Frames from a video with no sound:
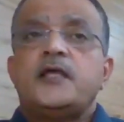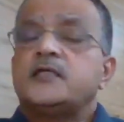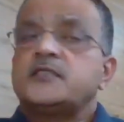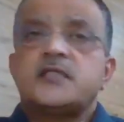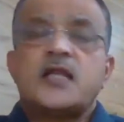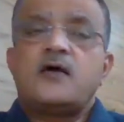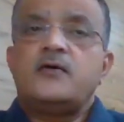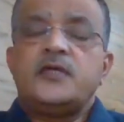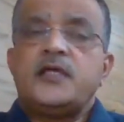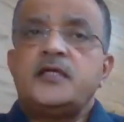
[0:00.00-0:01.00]
It doesn't
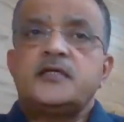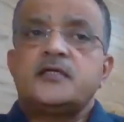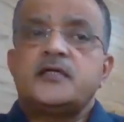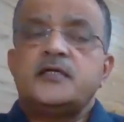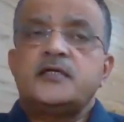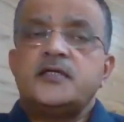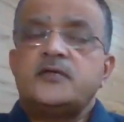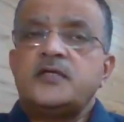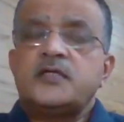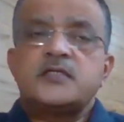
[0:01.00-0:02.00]
allow
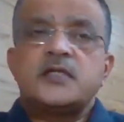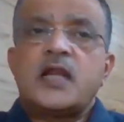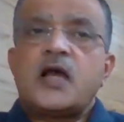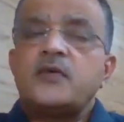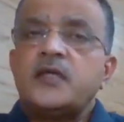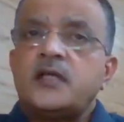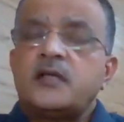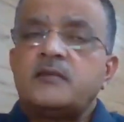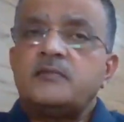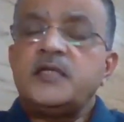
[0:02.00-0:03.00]
it doesn't allow
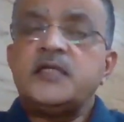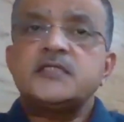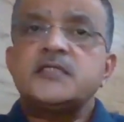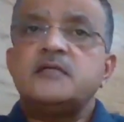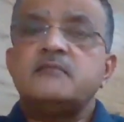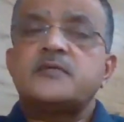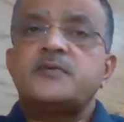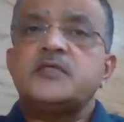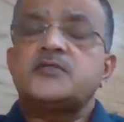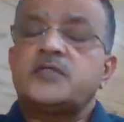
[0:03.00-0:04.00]
mediation in
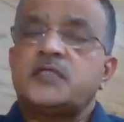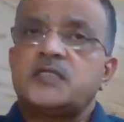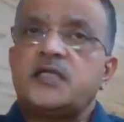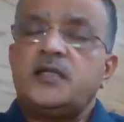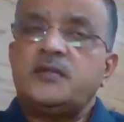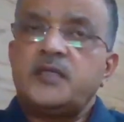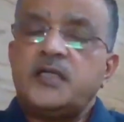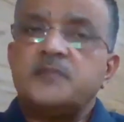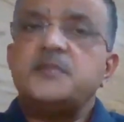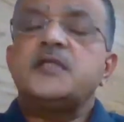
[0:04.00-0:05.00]
between, so there's
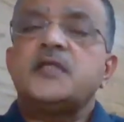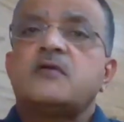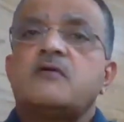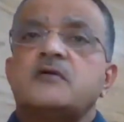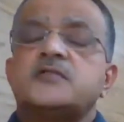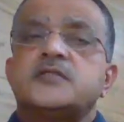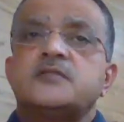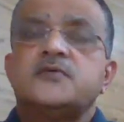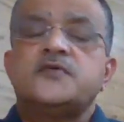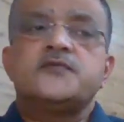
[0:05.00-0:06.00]
intermediary cost is
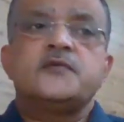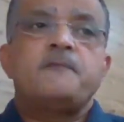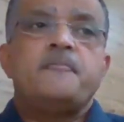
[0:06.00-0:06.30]
removed.